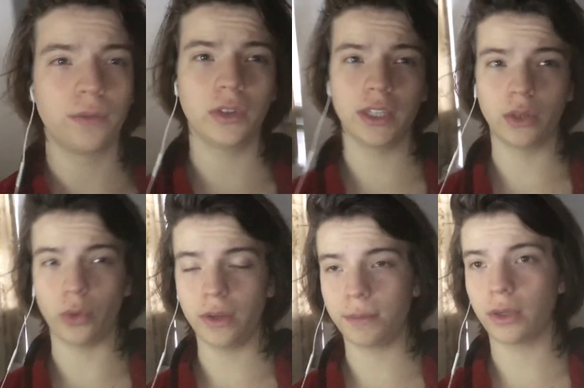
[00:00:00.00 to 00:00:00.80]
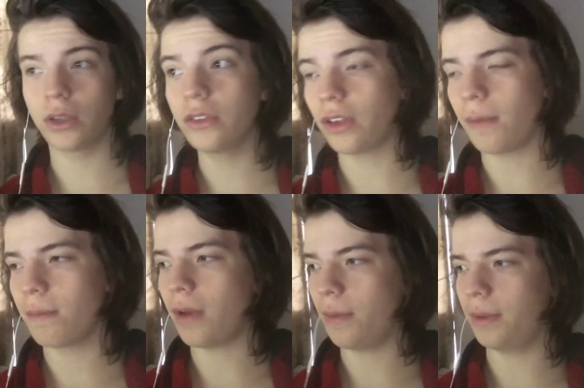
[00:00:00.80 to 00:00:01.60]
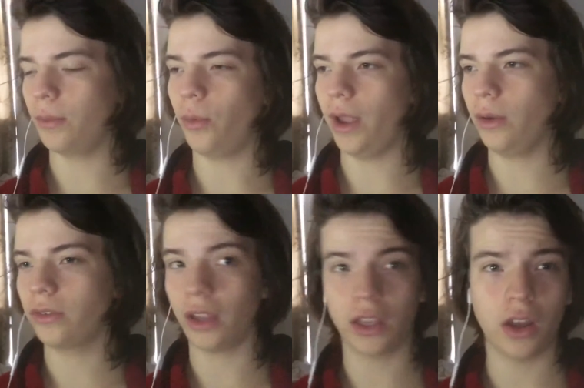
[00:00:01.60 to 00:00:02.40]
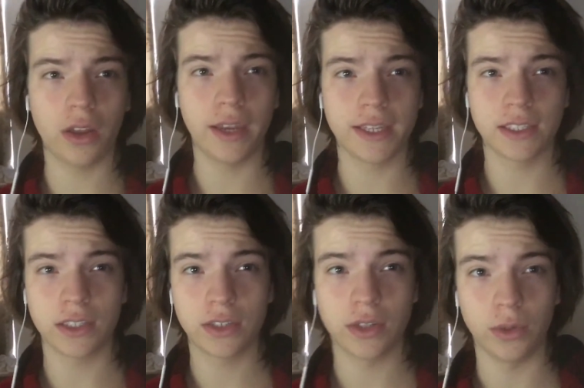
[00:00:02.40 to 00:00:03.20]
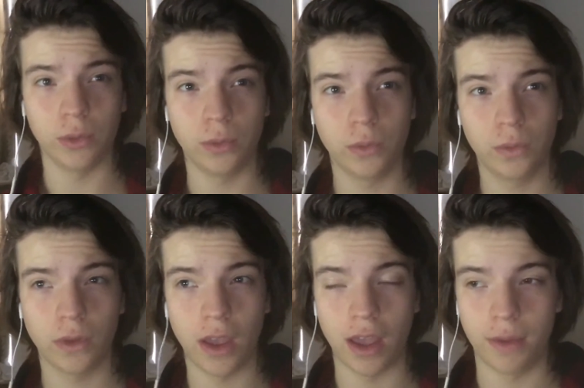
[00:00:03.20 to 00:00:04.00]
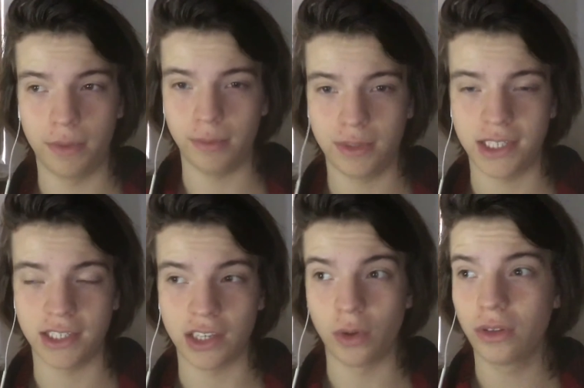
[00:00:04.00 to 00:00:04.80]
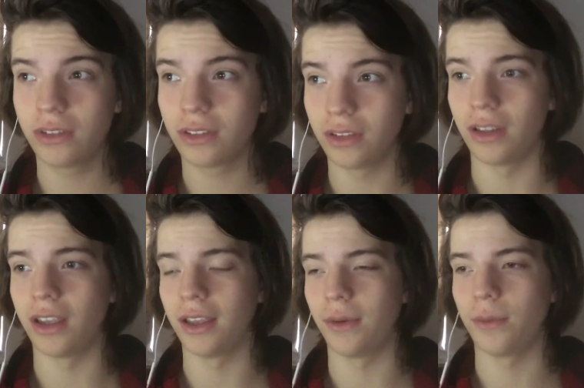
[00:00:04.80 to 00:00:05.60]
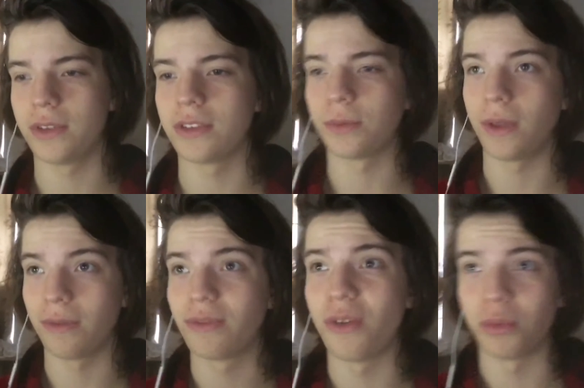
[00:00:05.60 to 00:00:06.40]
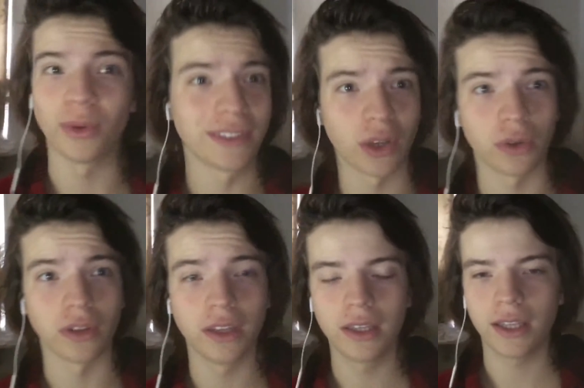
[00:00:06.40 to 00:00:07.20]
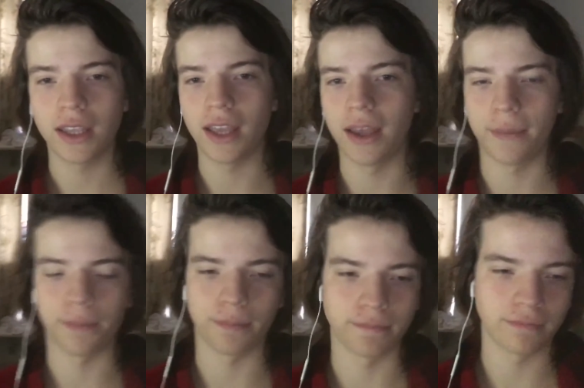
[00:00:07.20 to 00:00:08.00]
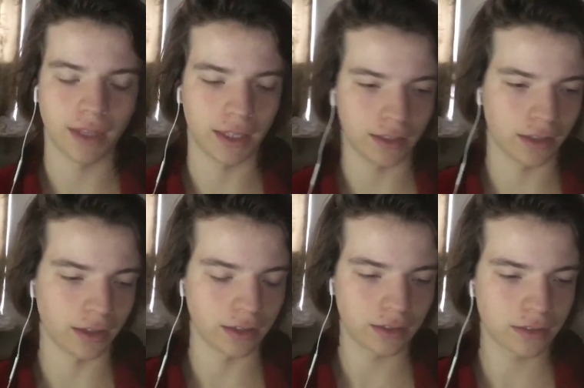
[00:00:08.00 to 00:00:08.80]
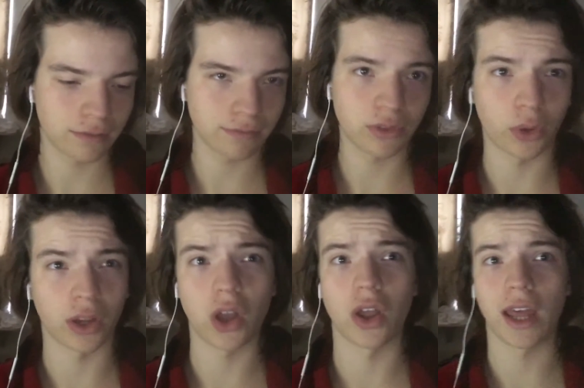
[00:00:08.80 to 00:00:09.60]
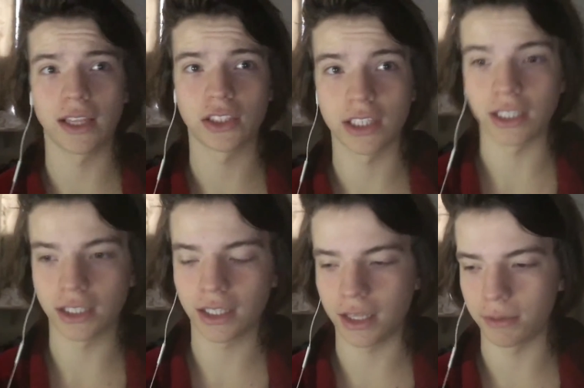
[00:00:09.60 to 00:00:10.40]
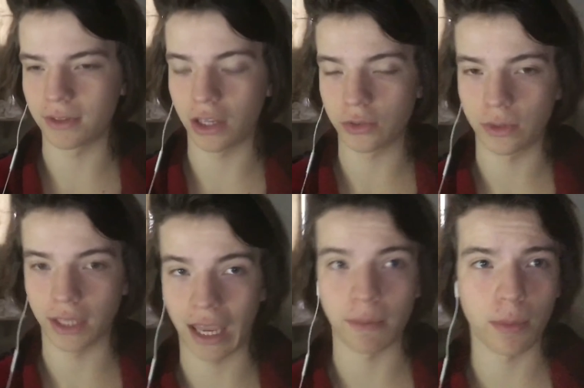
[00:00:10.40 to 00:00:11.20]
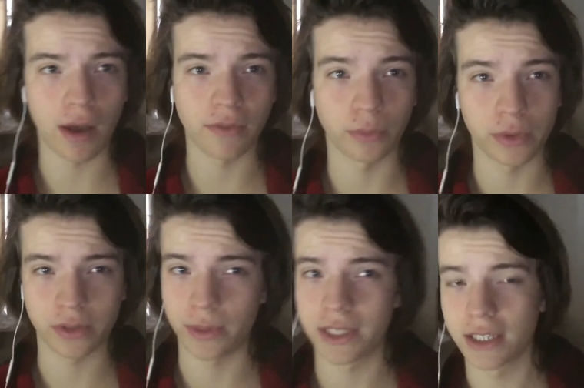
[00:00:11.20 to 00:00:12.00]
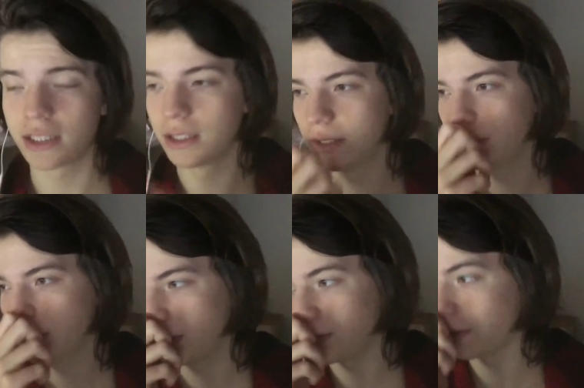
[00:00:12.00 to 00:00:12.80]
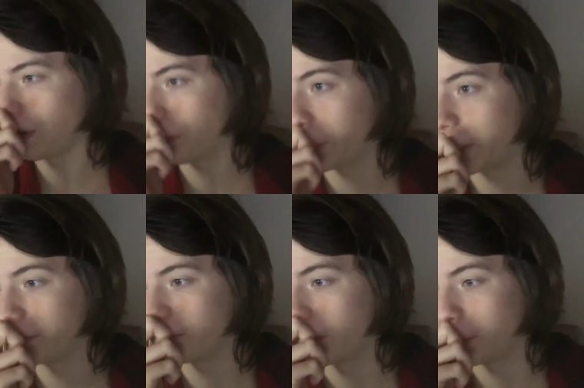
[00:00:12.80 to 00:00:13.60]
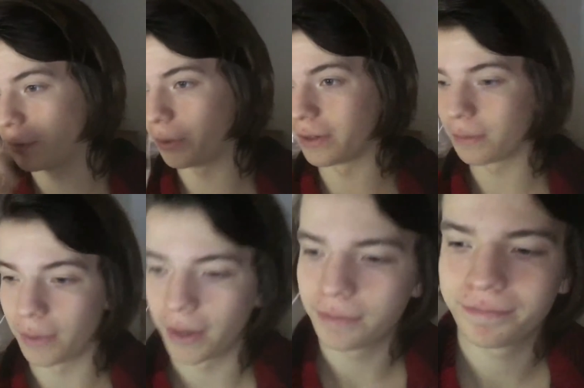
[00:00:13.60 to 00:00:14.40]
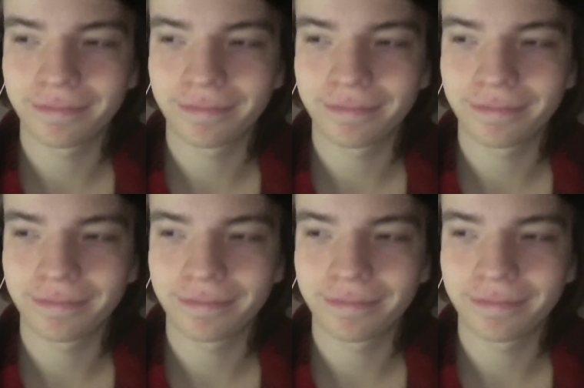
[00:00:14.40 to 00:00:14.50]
I'm really annoyed because I'm up in Wales. I can't listen to uh, BBC Solent, uh, which is where the football is on, um, and like so I can't actually keep in touch with the game apart from with Twitter. So I'm really really annoyed. But